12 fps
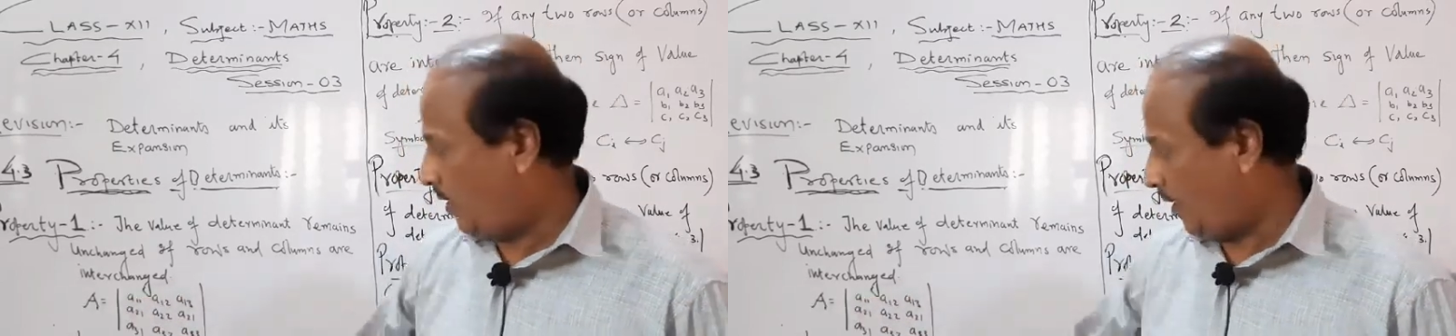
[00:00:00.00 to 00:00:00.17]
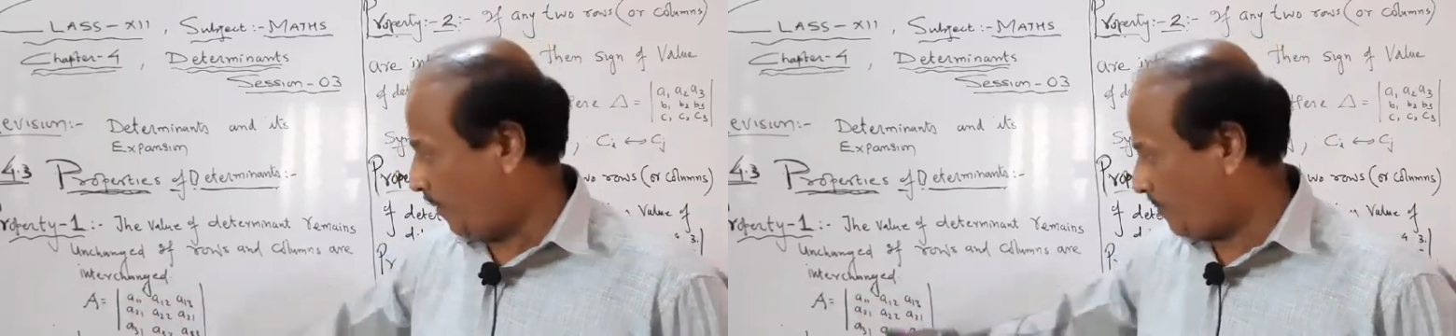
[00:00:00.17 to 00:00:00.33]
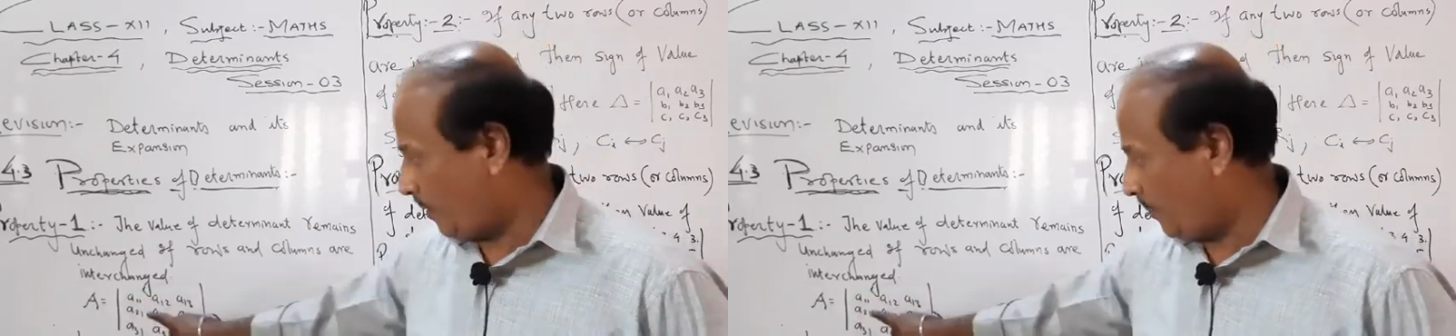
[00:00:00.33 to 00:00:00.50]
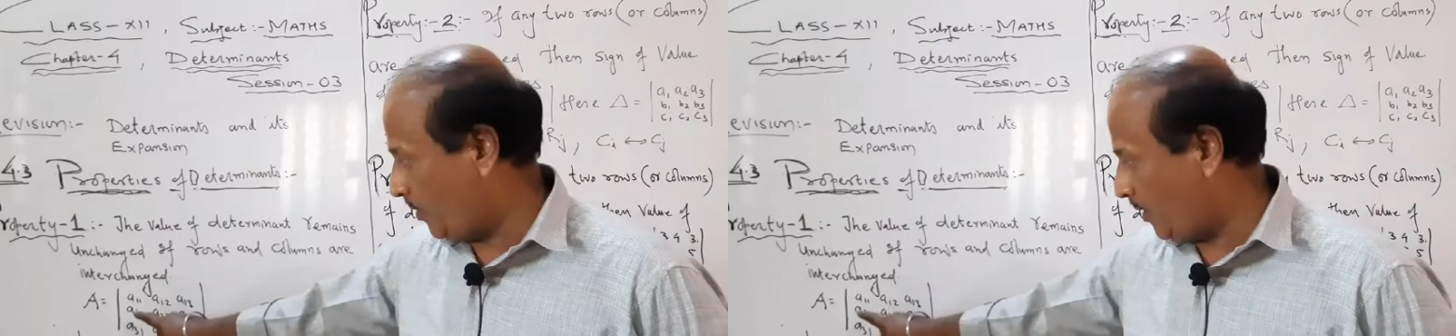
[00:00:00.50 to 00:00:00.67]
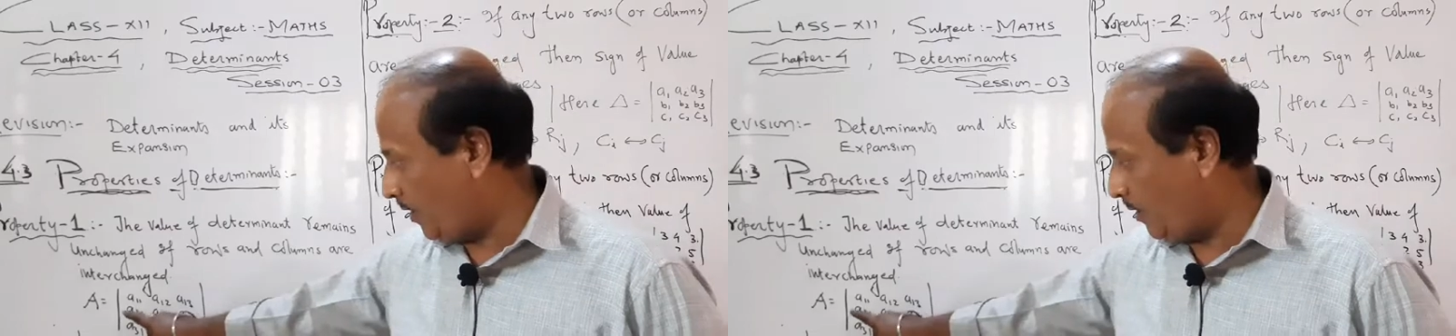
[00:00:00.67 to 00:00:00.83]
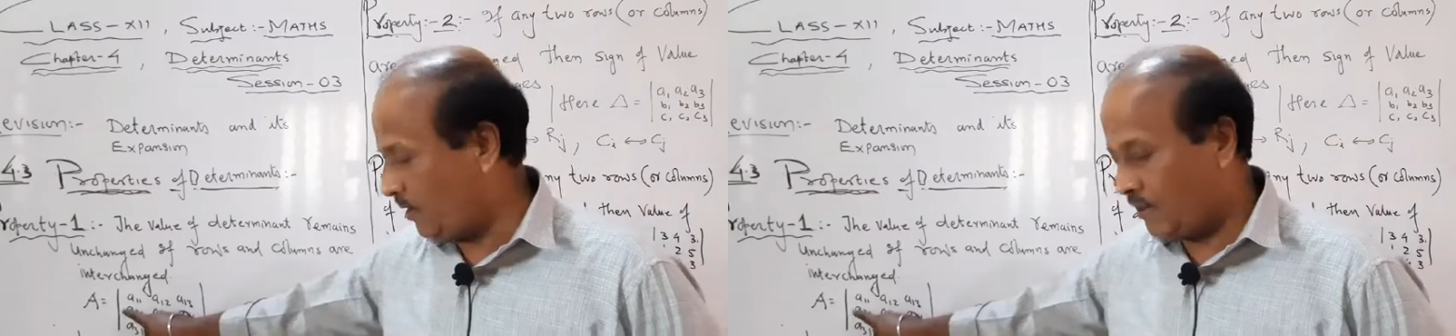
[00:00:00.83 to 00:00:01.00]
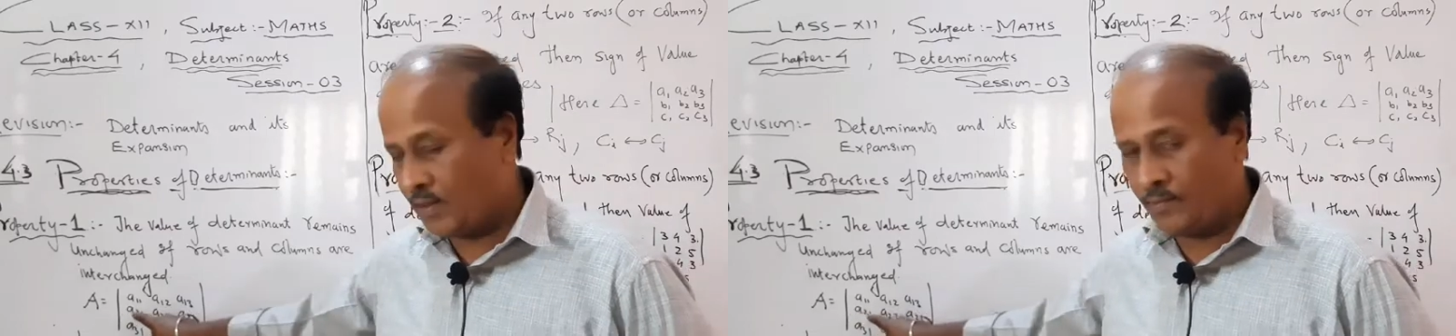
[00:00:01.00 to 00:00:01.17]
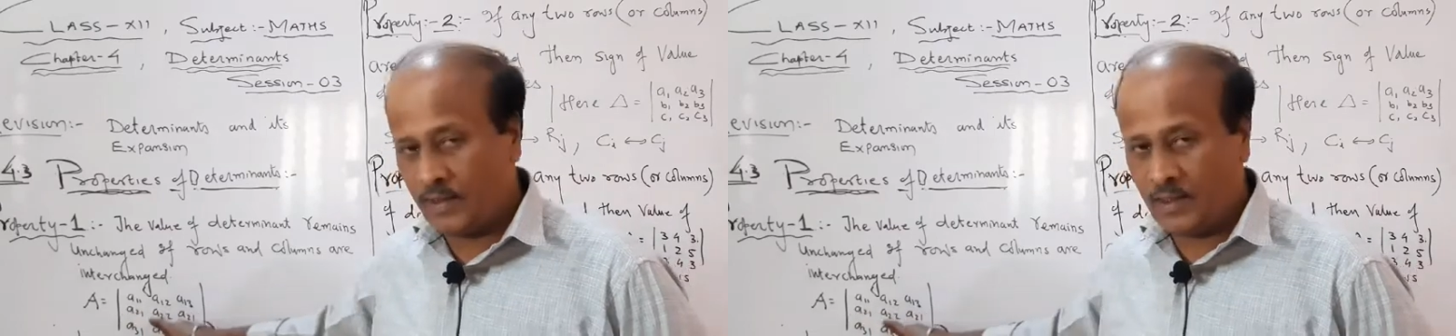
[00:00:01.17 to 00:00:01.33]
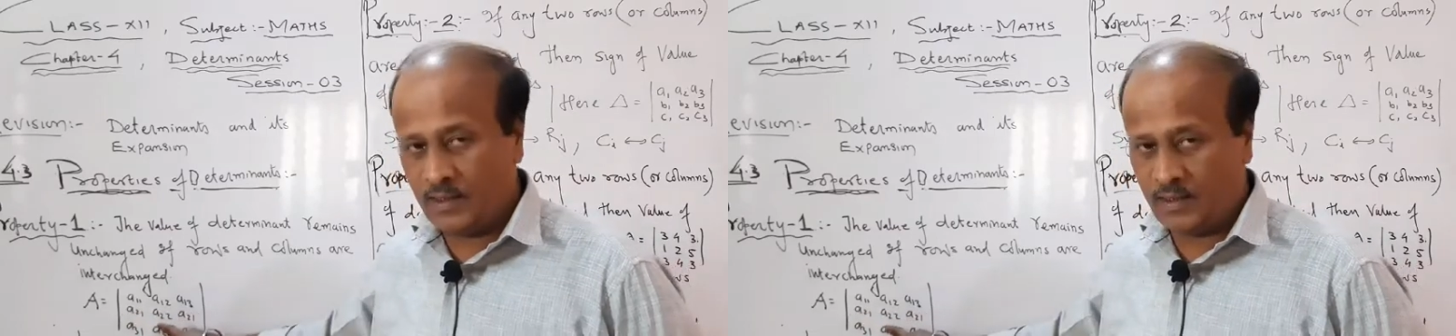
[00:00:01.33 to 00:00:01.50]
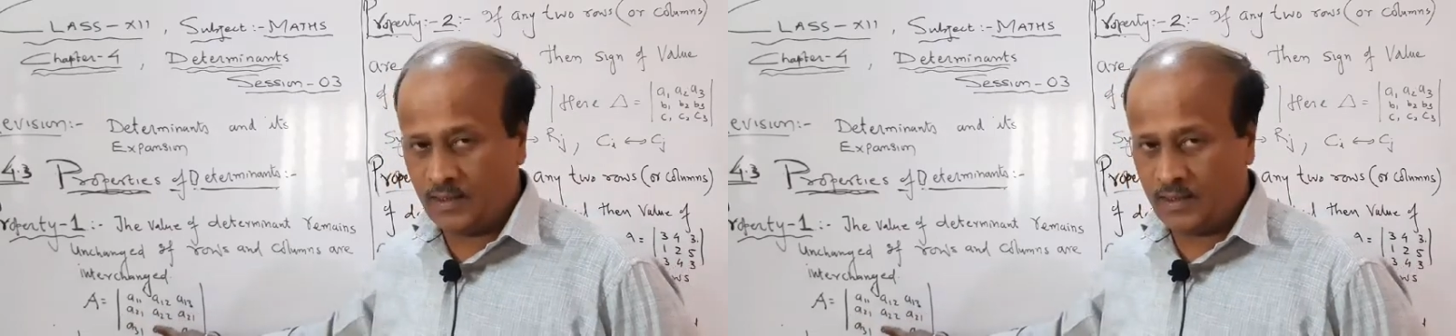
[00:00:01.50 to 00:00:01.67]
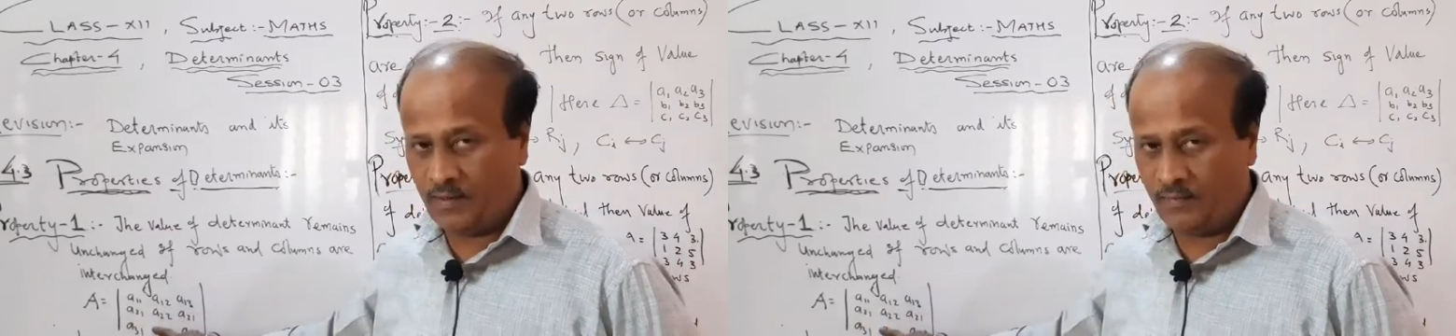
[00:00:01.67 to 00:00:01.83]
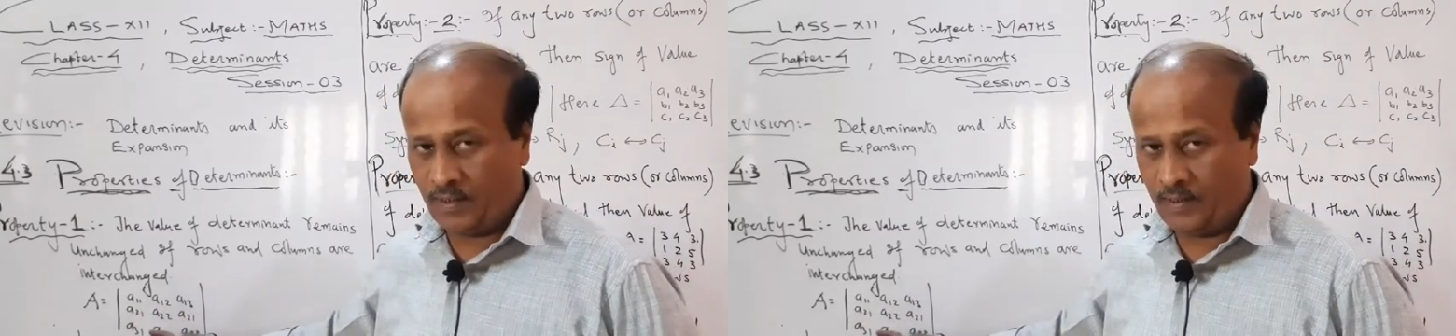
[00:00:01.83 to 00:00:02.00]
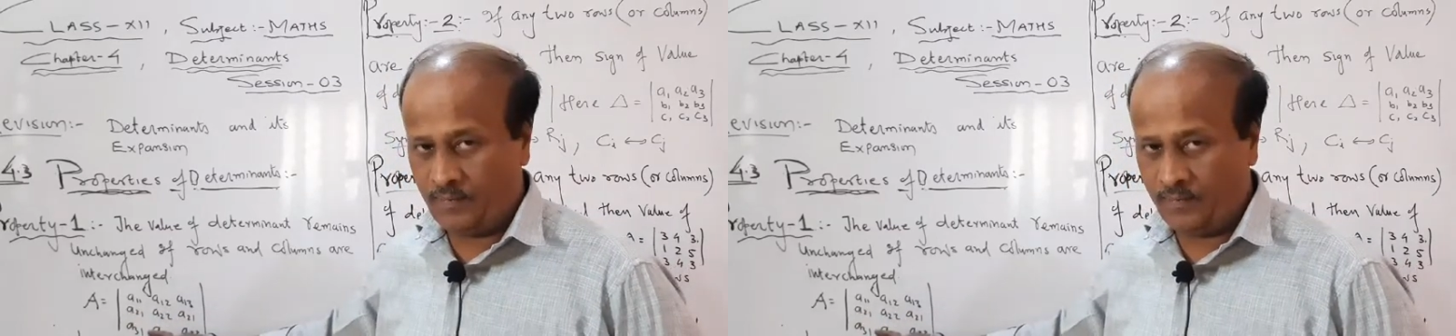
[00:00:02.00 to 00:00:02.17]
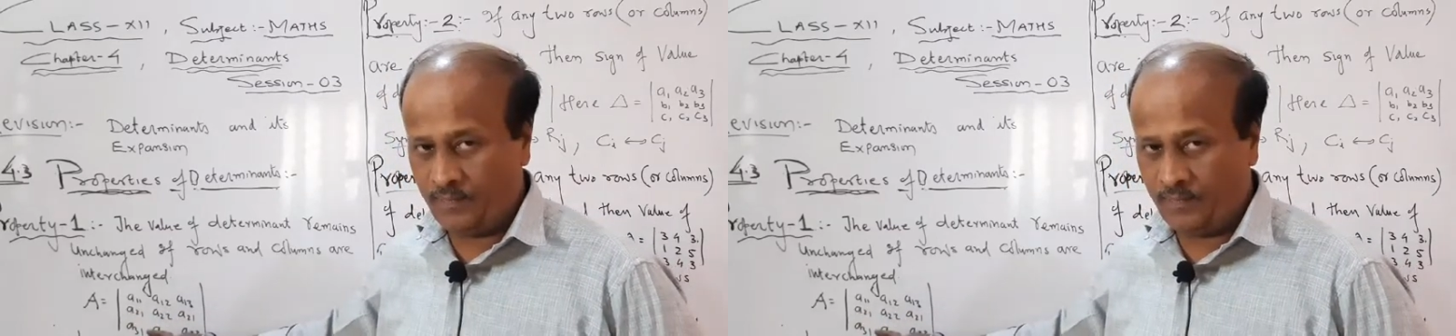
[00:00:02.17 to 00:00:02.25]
If suppose any determinant is given